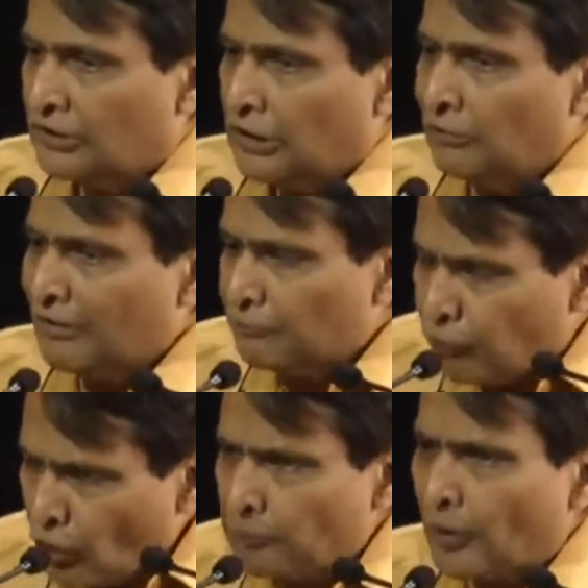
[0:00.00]
Even
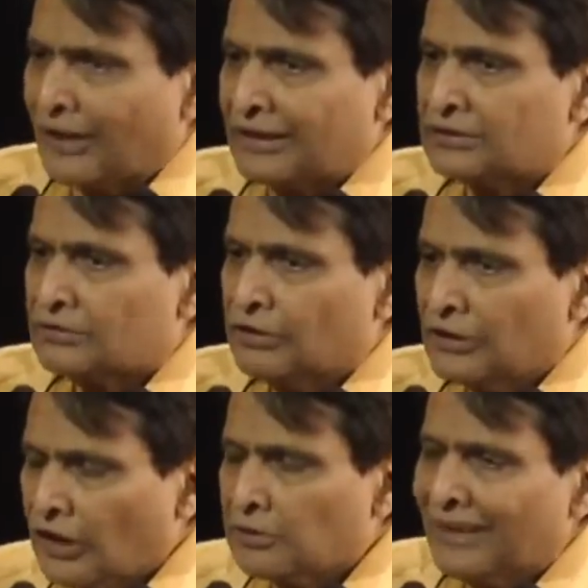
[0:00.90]
food products, we'll
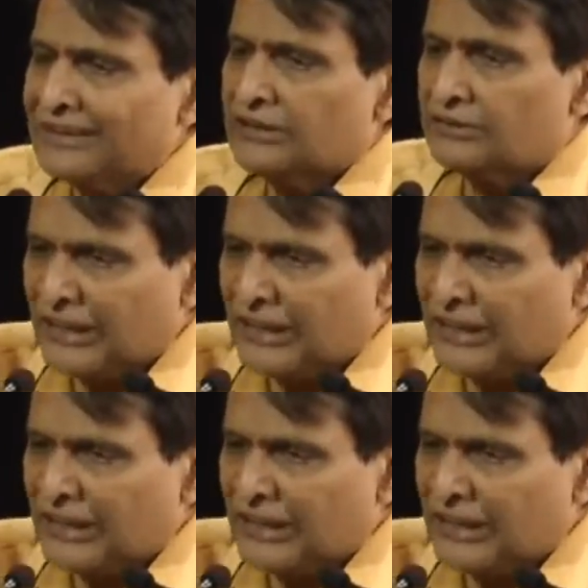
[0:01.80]
not imagine